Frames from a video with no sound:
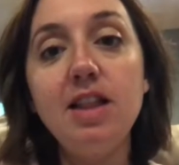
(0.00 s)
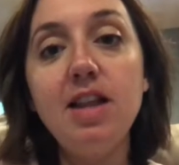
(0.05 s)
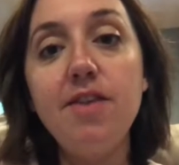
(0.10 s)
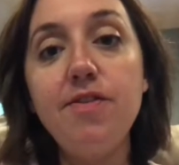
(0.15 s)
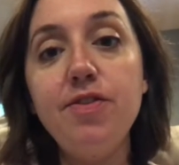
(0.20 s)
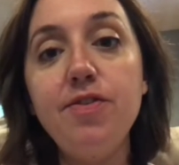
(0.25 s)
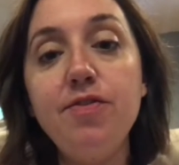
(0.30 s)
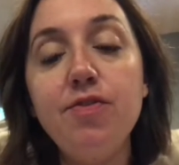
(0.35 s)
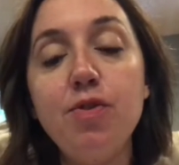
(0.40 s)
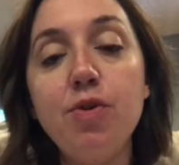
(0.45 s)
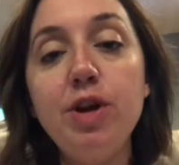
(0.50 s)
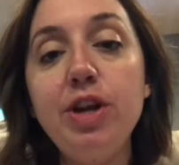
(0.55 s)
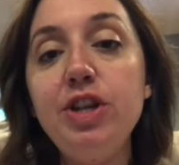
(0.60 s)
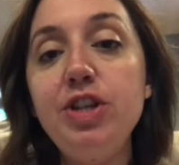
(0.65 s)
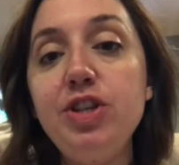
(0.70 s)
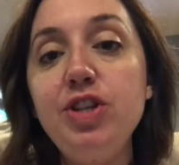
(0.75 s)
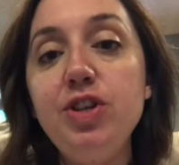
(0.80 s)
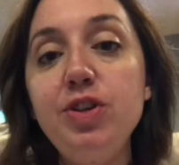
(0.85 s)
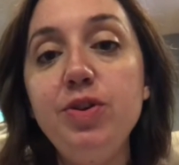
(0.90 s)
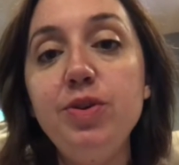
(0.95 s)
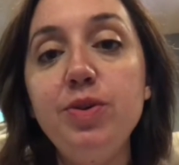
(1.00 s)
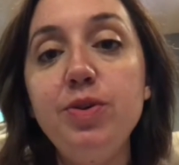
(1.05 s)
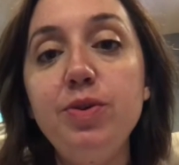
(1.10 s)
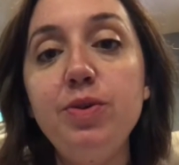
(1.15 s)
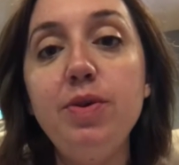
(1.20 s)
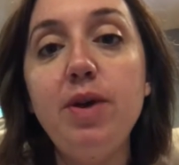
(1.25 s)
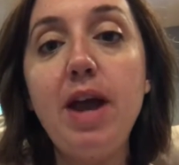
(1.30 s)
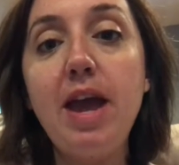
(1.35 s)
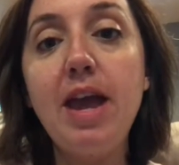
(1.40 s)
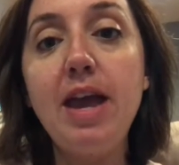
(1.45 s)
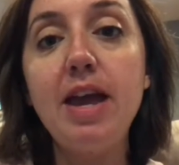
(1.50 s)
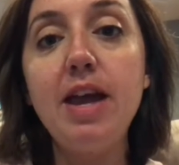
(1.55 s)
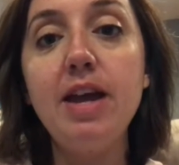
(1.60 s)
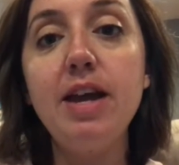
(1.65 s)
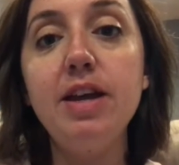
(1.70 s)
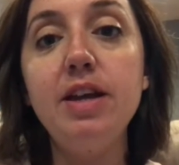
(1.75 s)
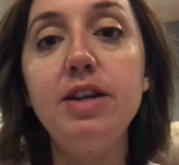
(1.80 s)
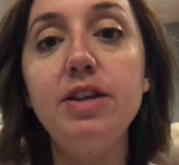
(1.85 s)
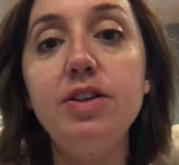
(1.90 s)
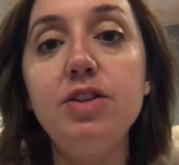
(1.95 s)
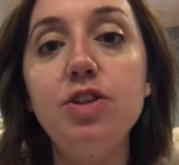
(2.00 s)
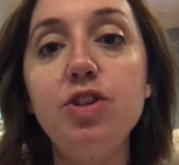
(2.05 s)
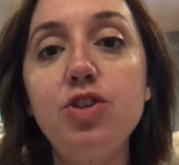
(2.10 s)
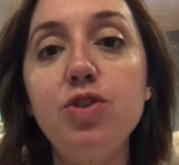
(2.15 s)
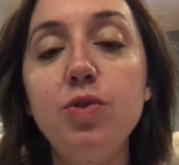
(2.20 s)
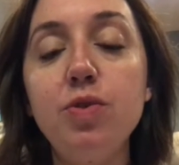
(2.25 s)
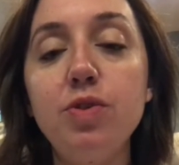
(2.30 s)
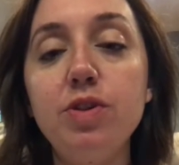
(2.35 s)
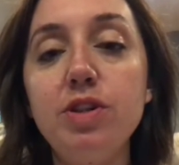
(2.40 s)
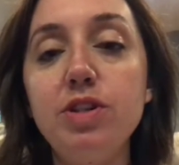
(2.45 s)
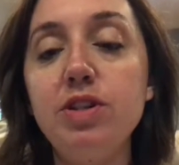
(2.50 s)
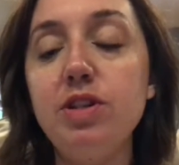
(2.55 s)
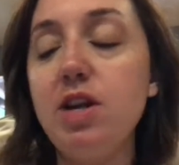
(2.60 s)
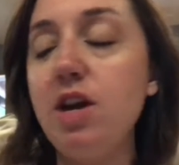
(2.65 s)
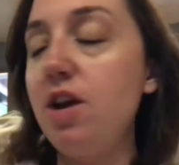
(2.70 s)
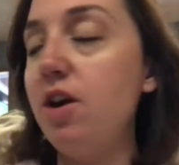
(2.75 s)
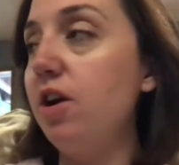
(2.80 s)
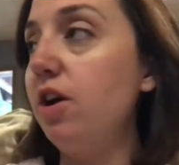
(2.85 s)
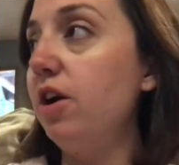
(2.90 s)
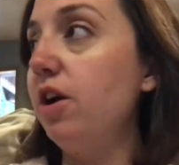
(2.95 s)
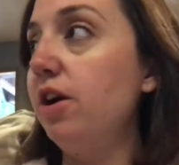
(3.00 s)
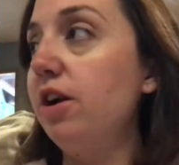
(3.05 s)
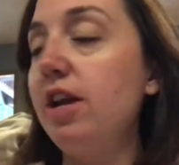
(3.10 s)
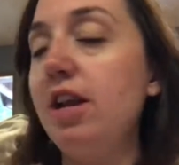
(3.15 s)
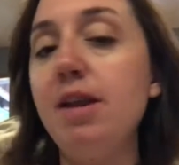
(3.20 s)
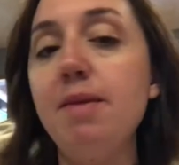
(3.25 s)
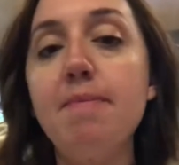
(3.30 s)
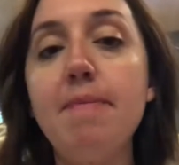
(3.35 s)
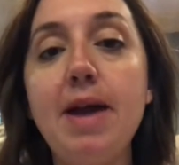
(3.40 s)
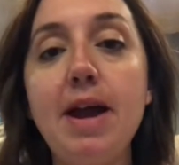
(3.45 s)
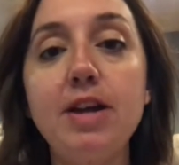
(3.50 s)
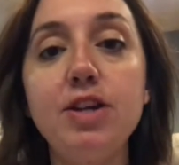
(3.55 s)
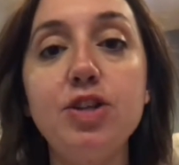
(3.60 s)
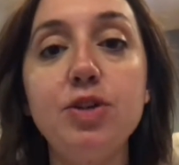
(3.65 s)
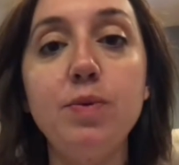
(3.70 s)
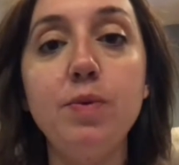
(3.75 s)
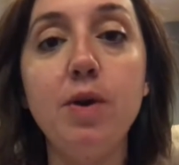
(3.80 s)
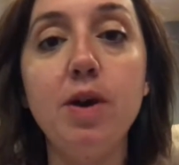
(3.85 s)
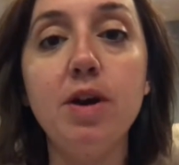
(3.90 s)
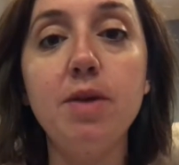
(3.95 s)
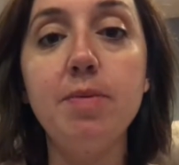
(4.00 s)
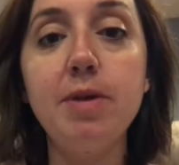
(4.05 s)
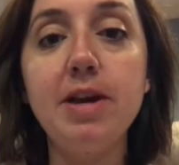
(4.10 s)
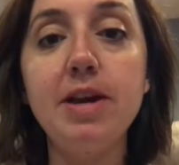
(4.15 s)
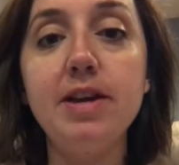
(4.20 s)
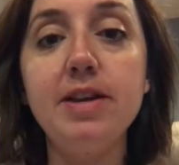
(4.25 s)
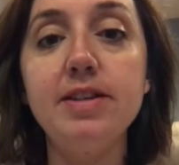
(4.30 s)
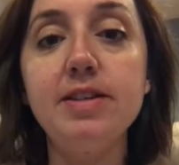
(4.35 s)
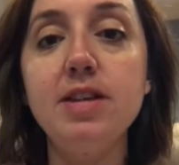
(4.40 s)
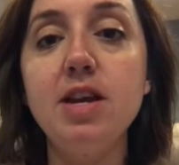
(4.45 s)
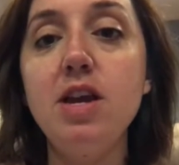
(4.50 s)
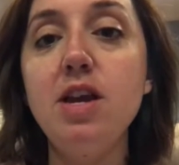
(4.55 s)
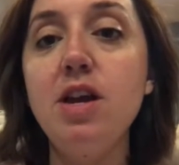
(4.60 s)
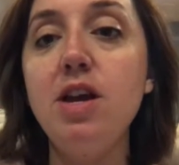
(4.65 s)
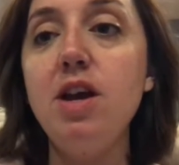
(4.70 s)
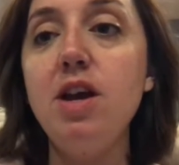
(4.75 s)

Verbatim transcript: 11:42 and the two oldest are getting back to work because